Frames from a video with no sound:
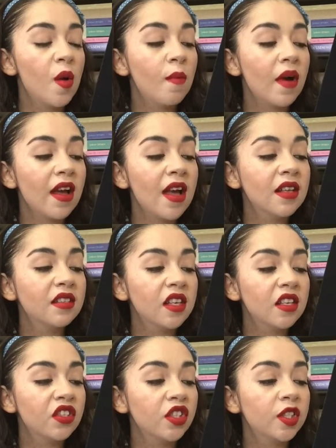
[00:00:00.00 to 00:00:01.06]
My
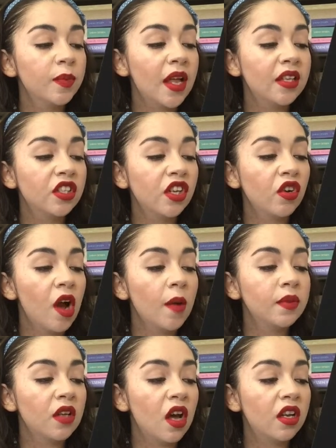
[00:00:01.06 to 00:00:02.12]
ancestors planted
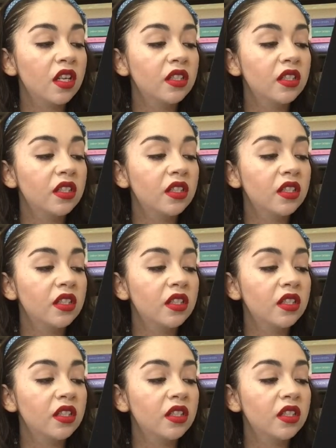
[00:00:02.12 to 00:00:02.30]
crops on